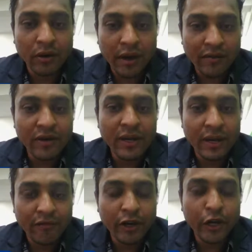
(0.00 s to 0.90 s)
or every
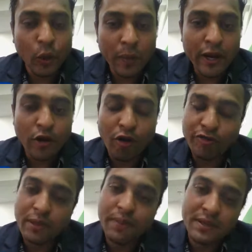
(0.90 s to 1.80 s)
every domain
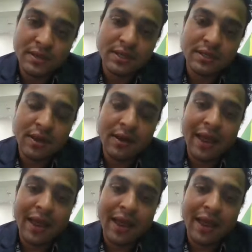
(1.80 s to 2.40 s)
of the business